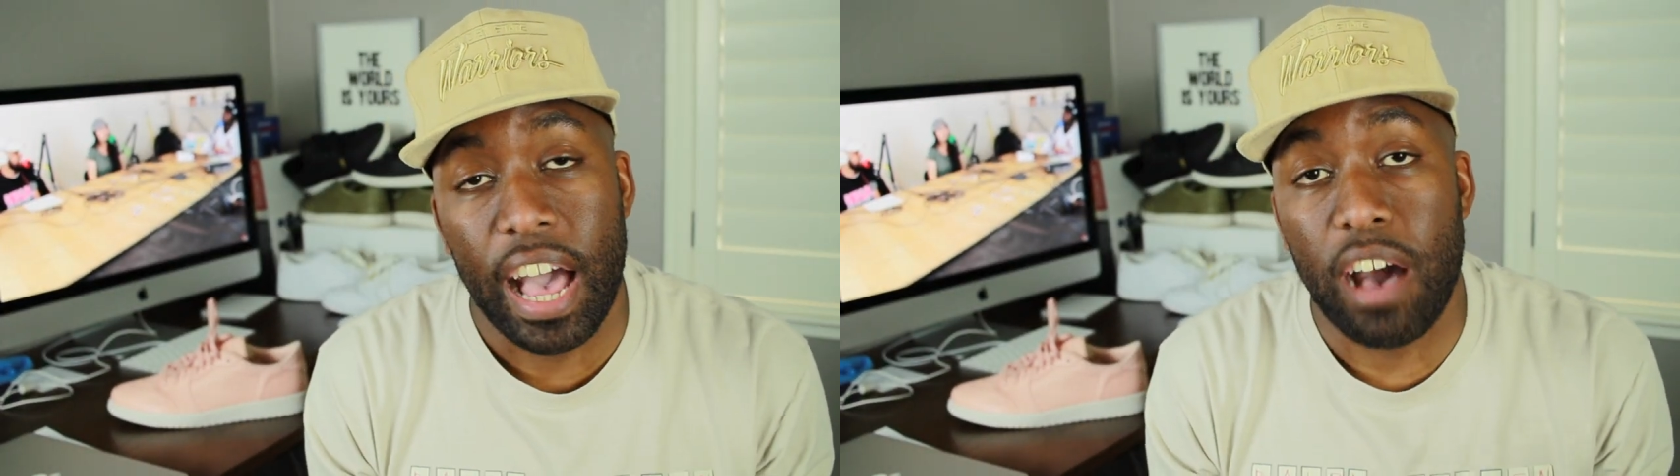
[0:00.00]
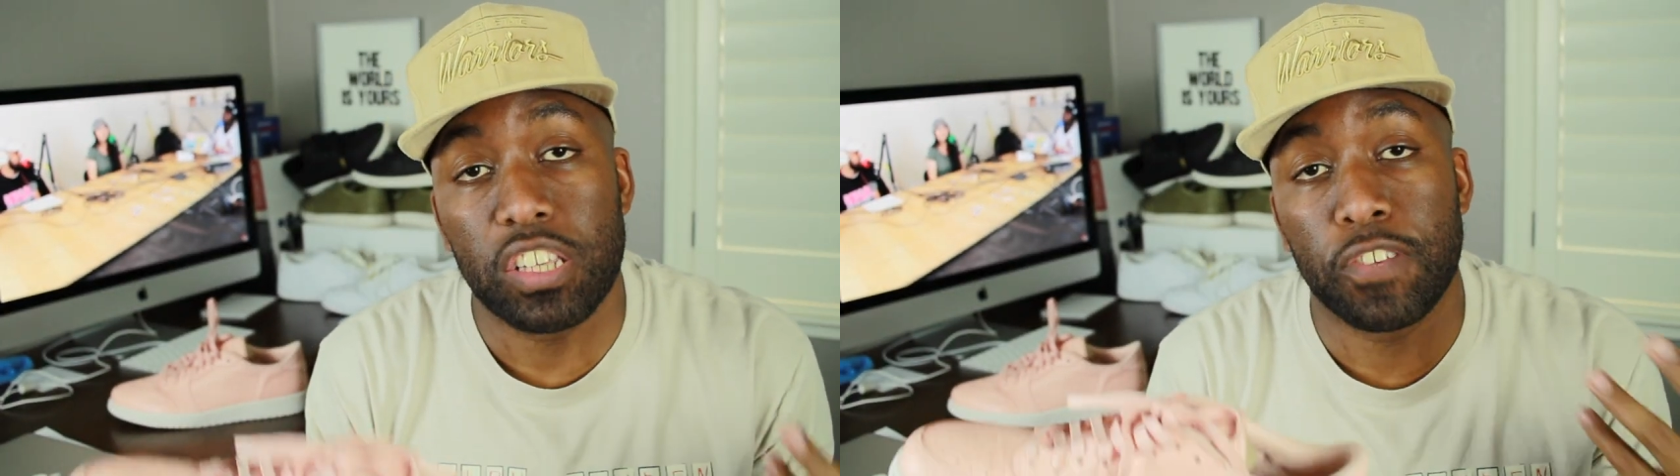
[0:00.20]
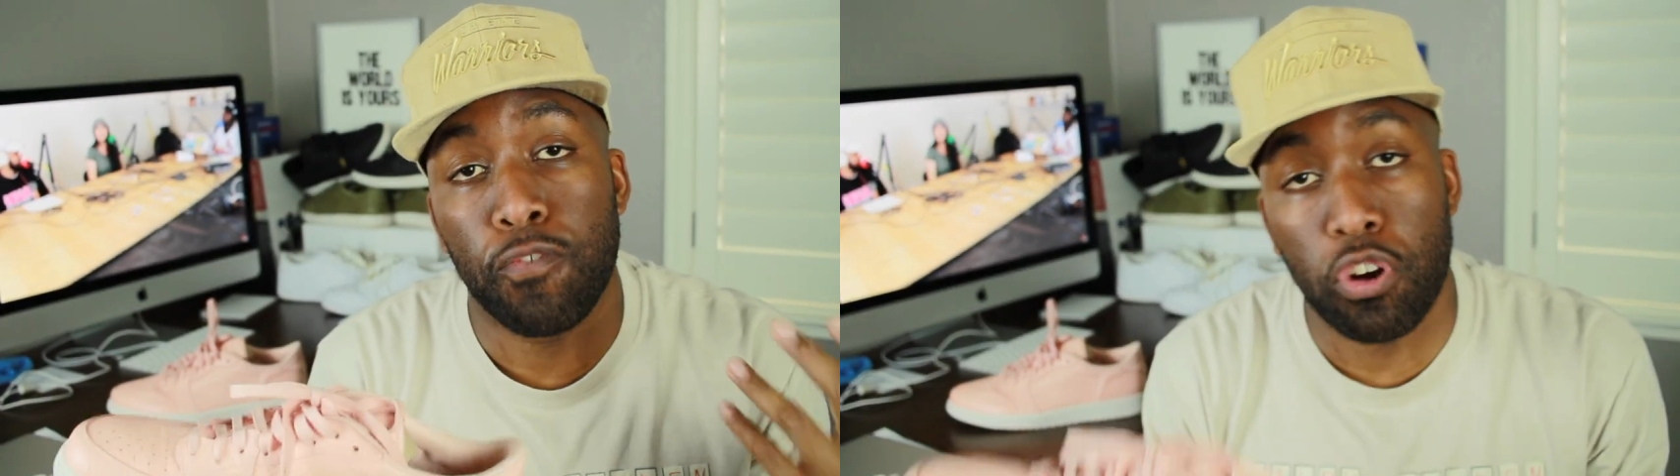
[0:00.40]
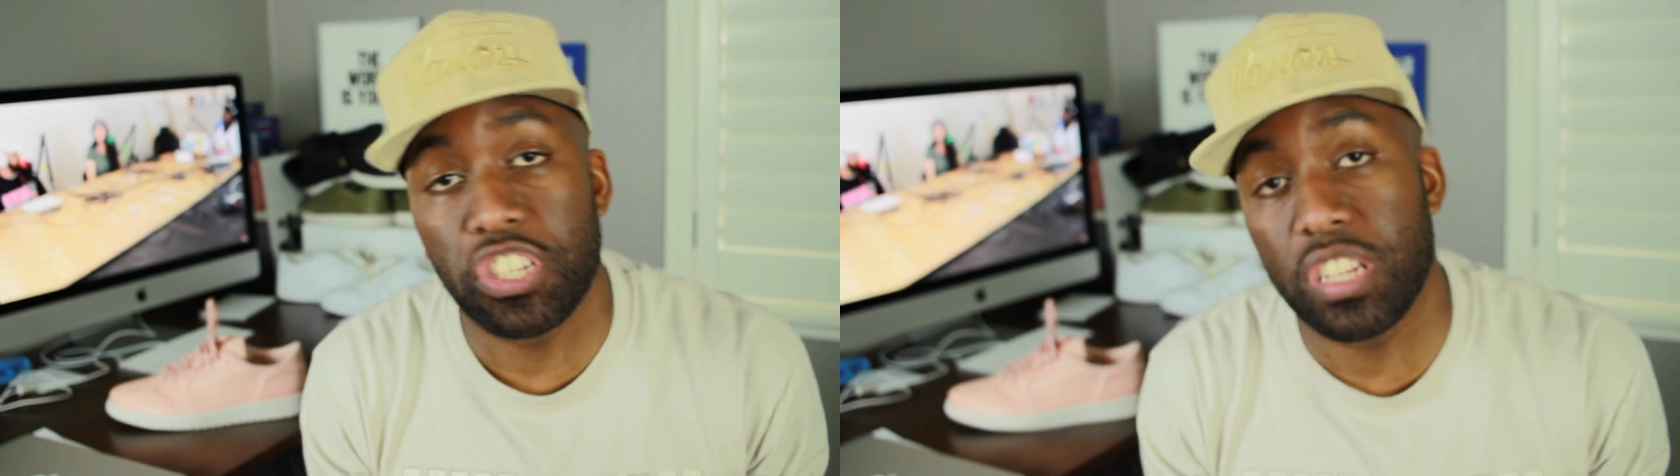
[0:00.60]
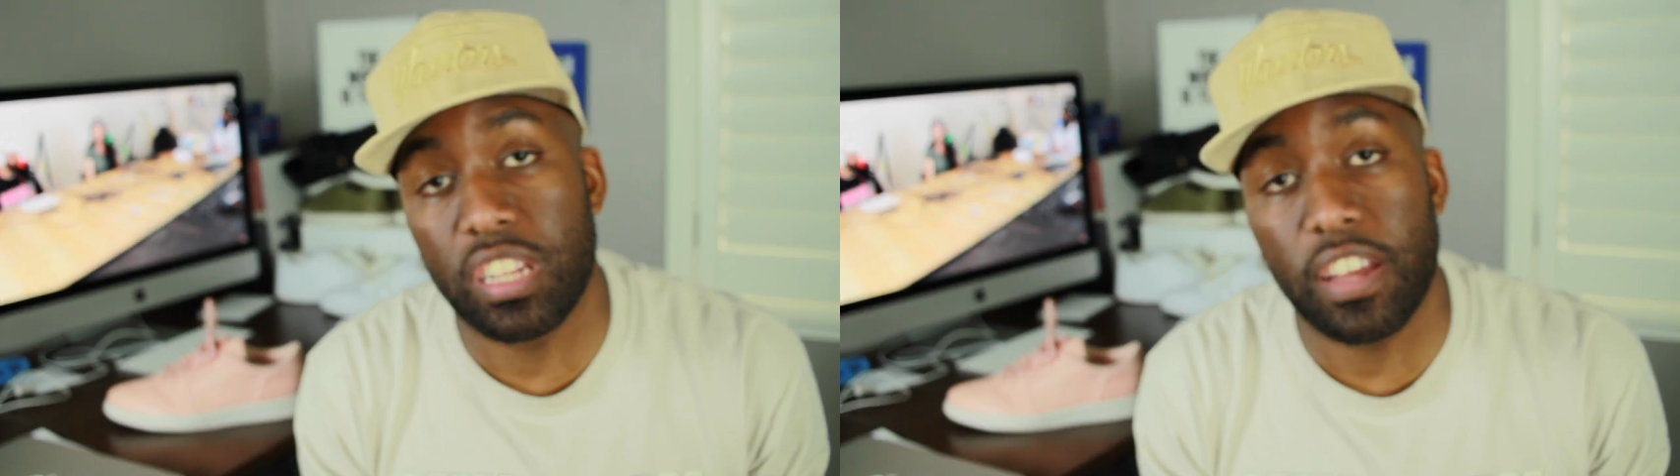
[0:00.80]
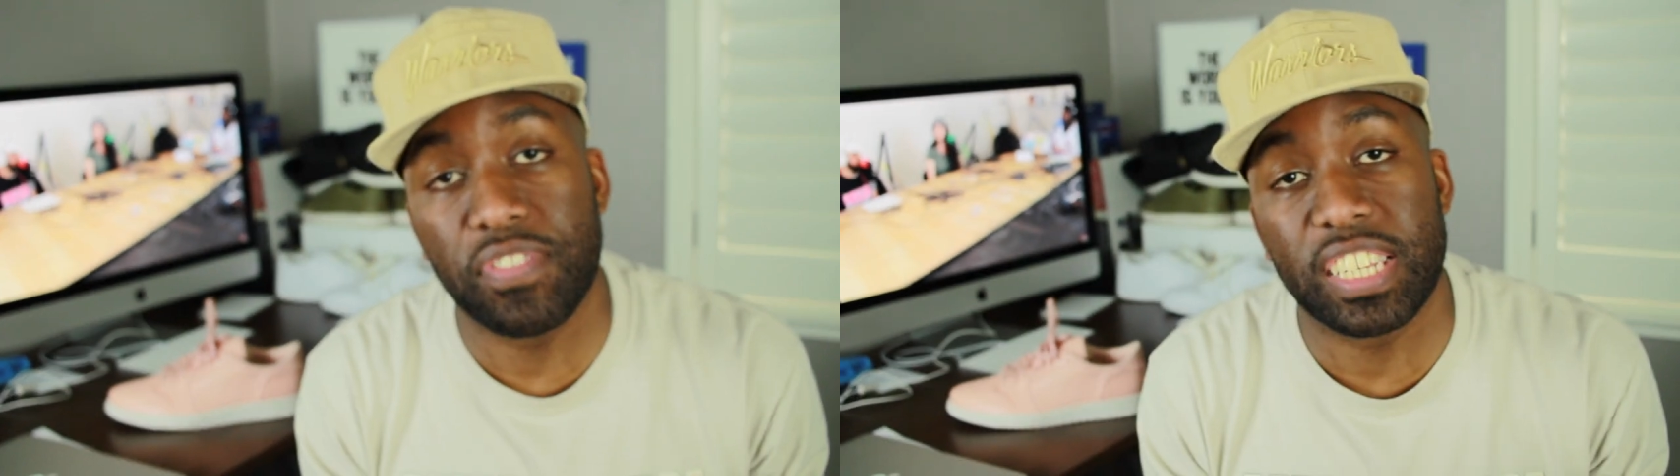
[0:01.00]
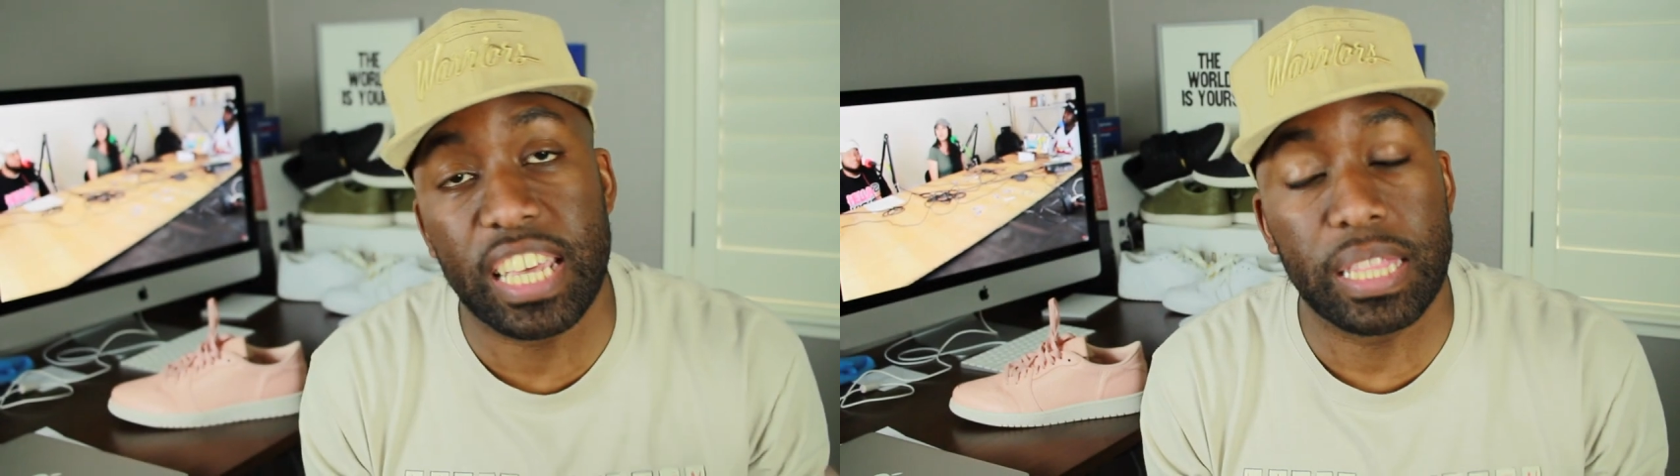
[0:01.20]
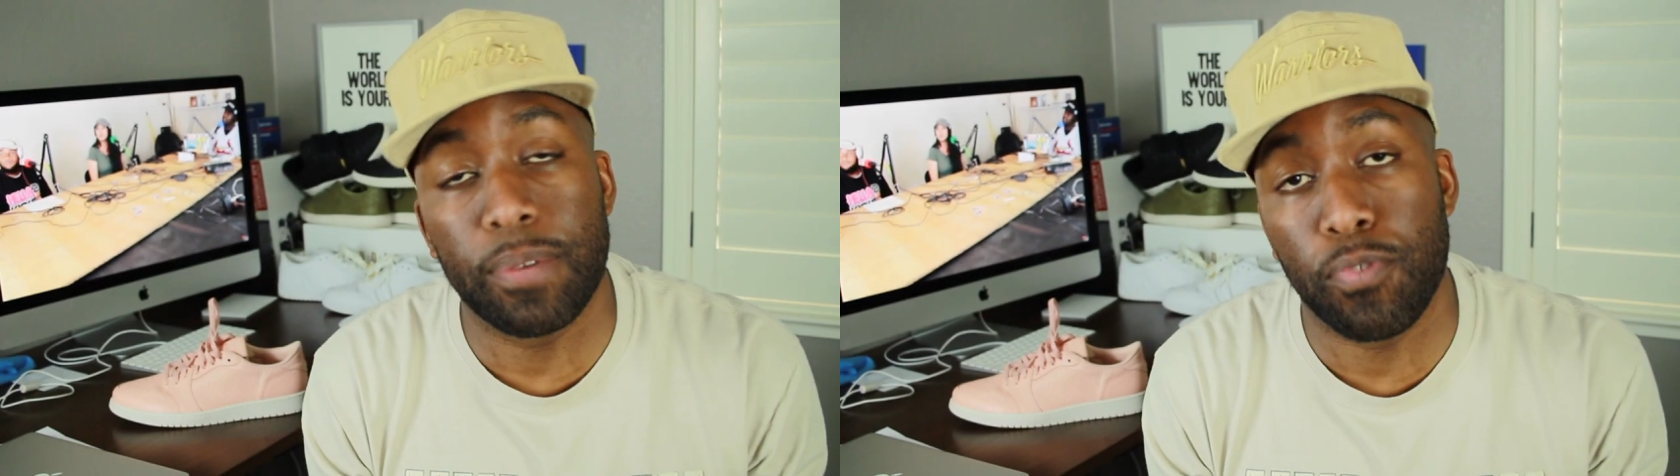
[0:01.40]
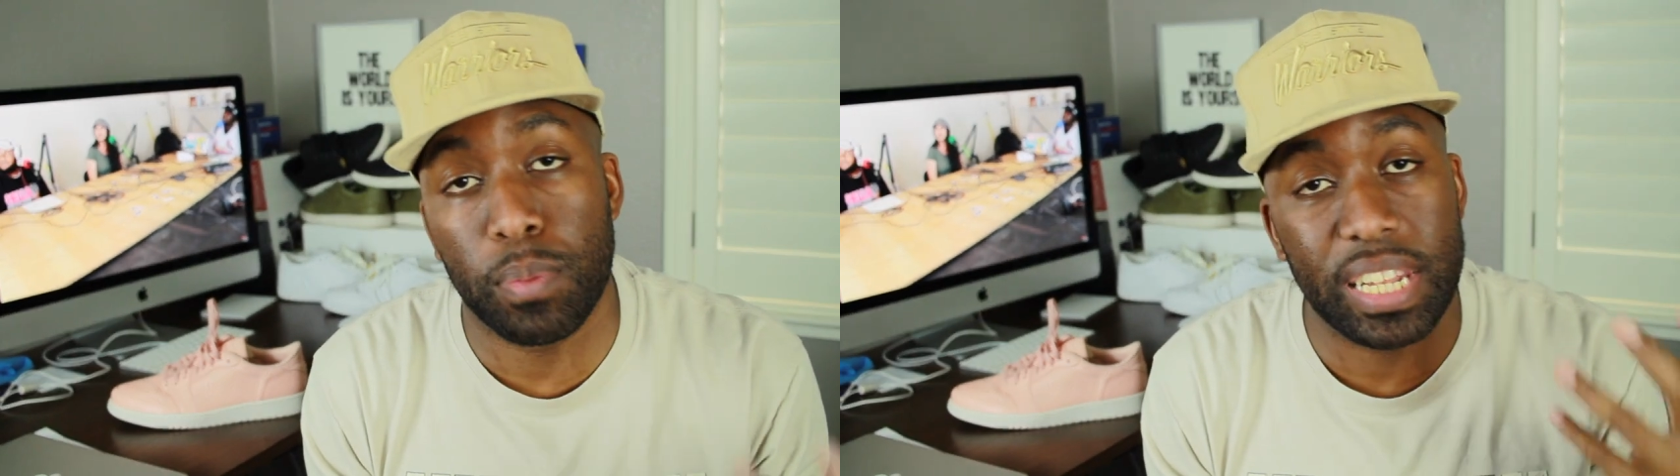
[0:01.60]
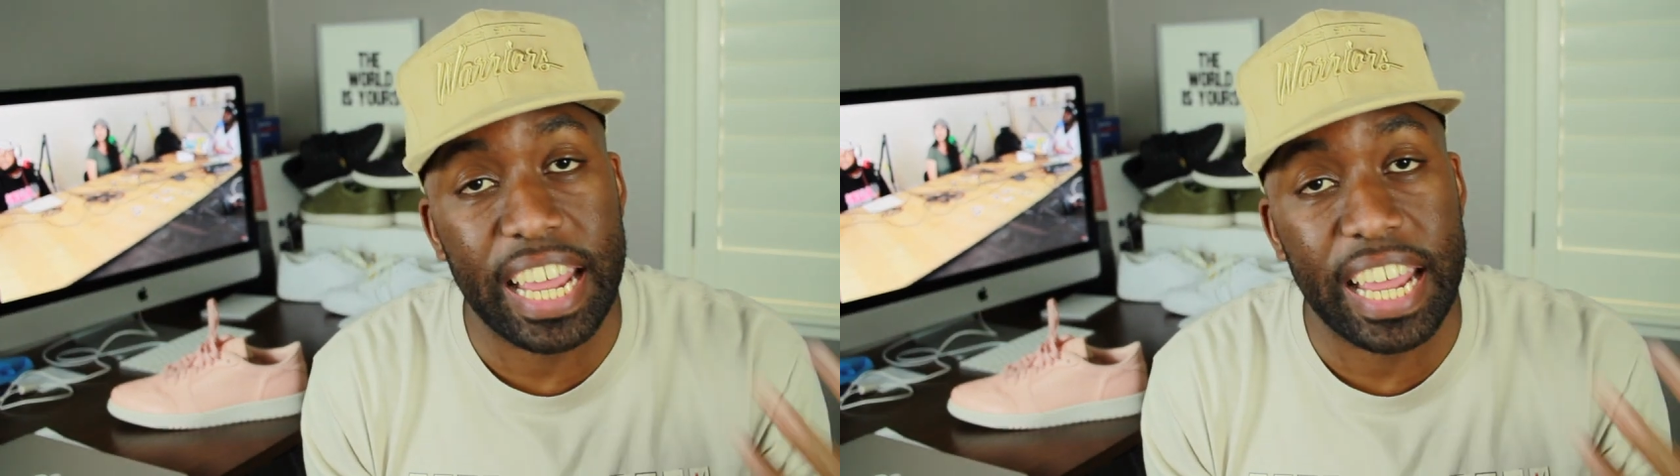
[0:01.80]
I was fortunate enough to get them from the